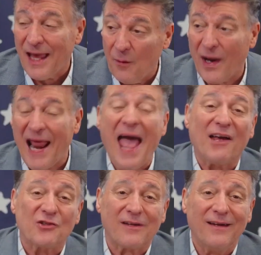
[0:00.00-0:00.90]
And when
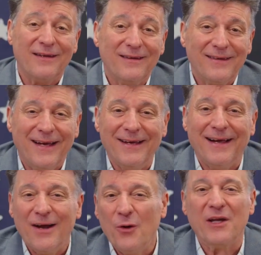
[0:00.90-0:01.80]
asked, who
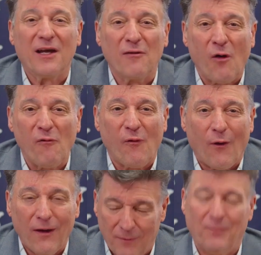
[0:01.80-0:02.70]
are you going to vote
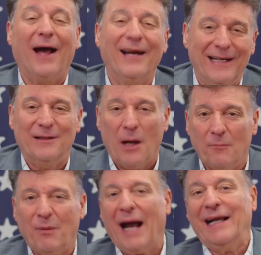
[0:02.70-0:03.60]
for?
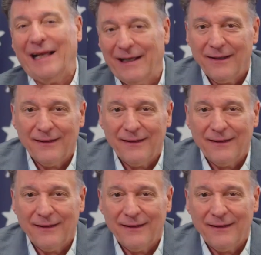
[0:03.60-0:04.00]
Biden.